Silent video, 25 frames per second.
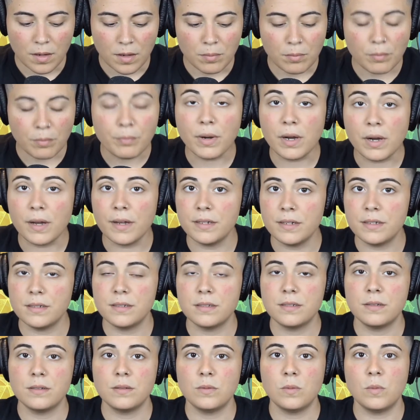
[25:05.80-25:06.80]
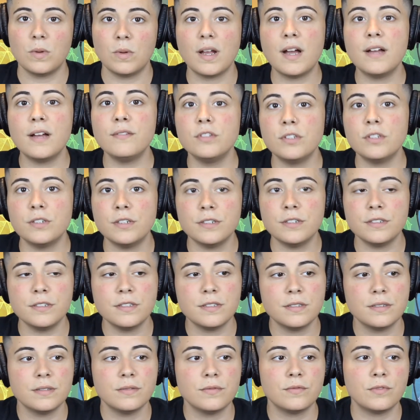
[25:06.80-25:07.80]
But what I've
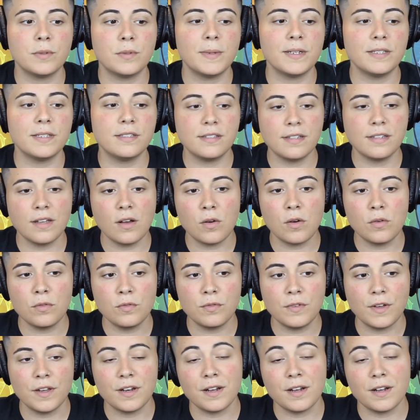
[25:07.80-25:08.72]
learned for myself,